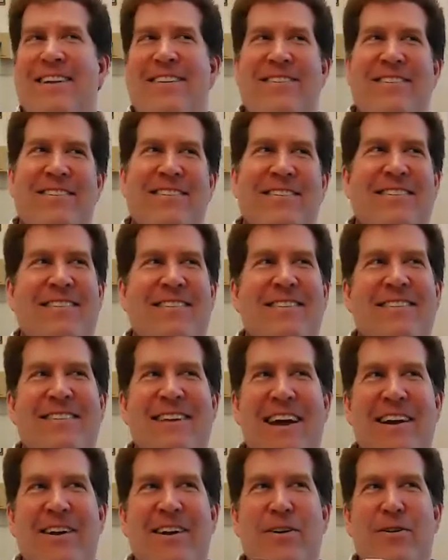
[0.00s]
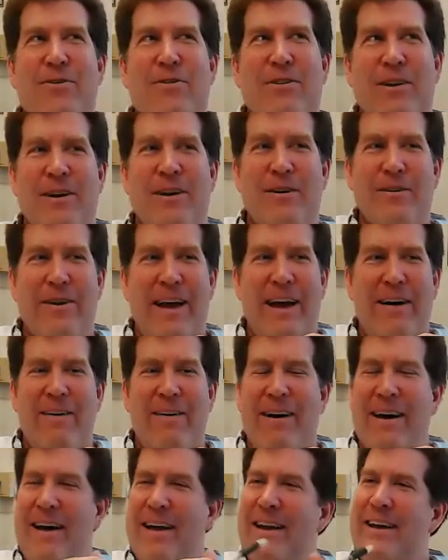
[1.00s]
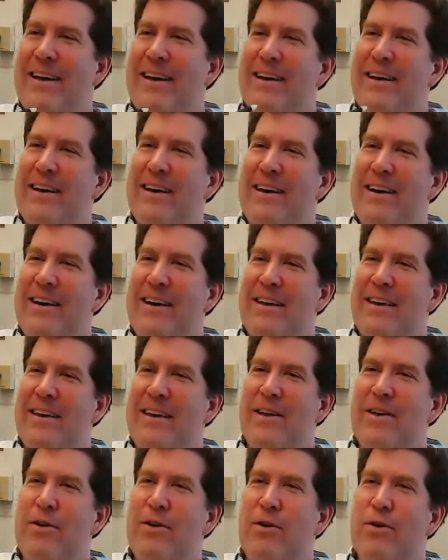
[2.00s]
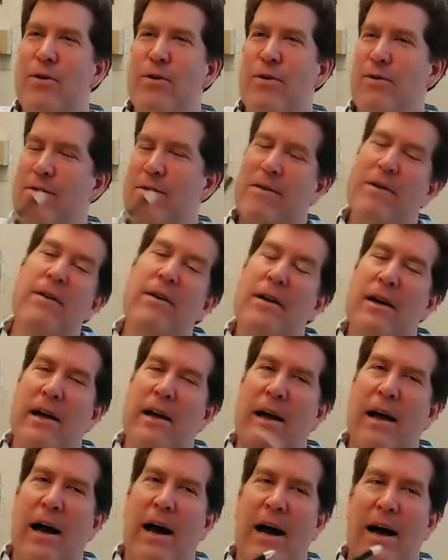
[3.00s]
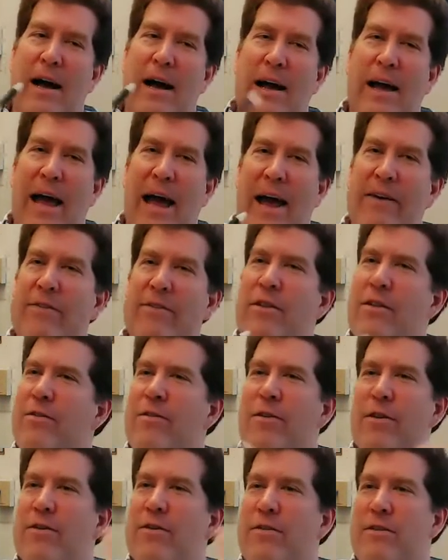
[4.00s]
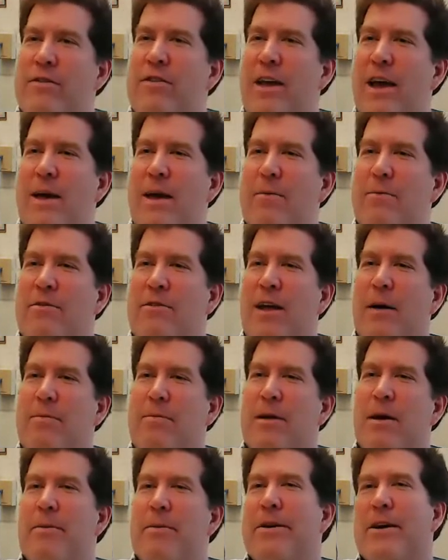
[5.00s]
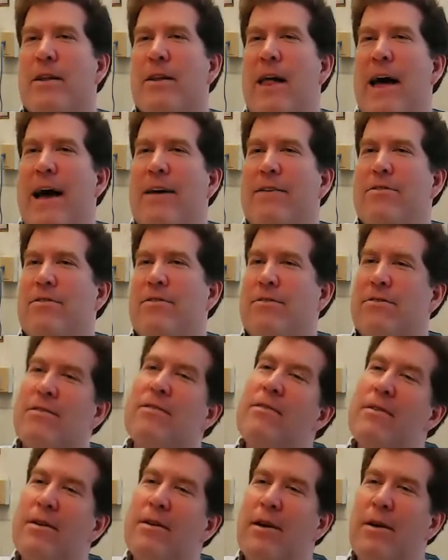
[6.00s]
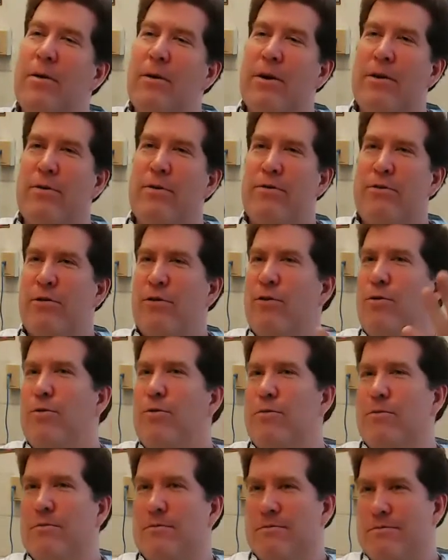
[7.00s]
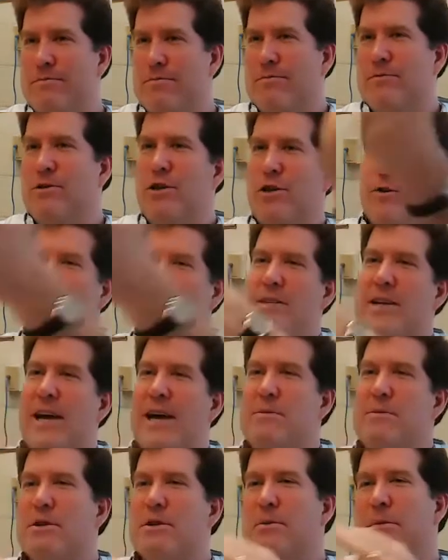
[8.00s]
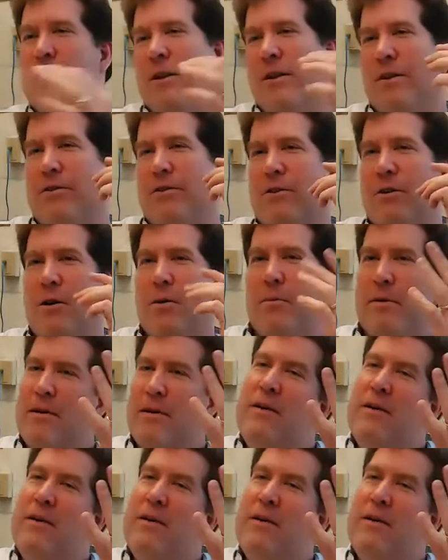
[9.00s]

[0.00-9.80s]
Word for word: Jesus, 10 years ago now. I had a kid who, after the first exam, stopped coming to class, and we do two exams in the middle of the term.